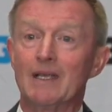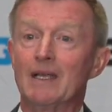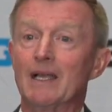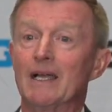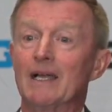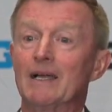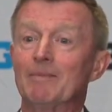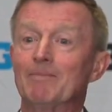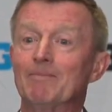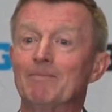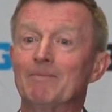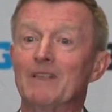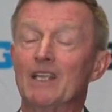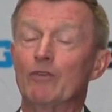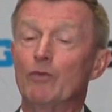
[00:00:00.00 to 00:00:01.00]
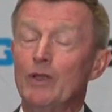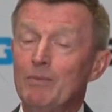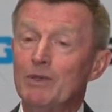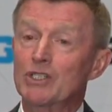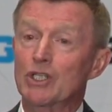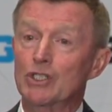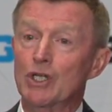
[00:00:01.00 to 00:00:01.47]
Um, if we
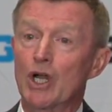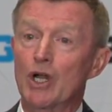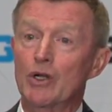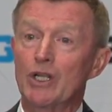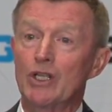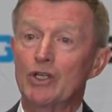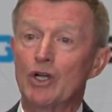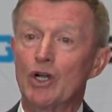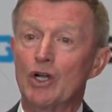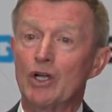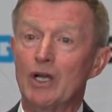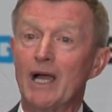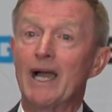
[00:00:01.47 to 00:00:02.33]
miss a targeting call,